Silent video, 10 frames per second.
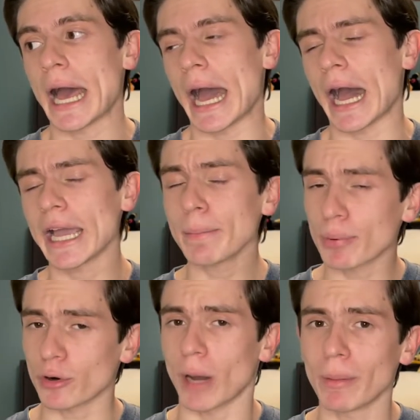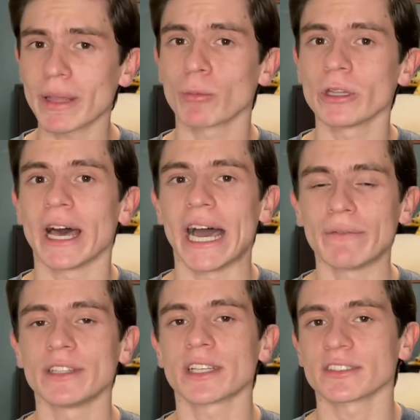I probably would have
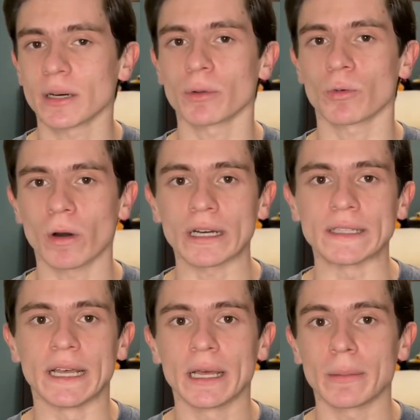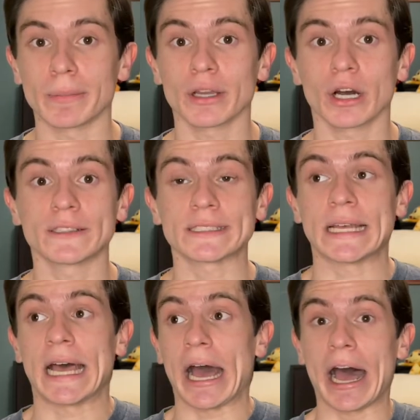this as number 1 because
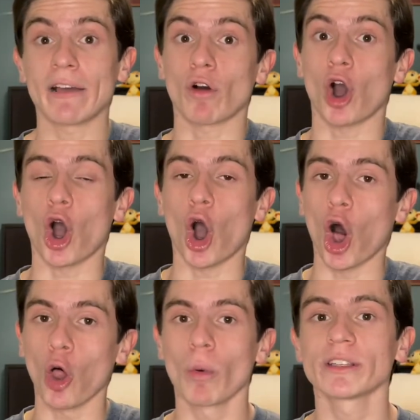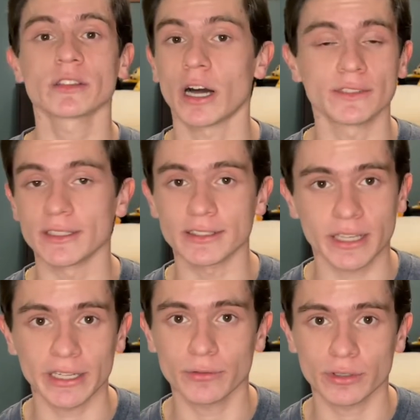I've always loved the
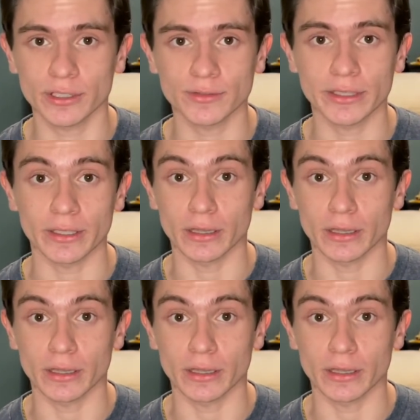design for this thing.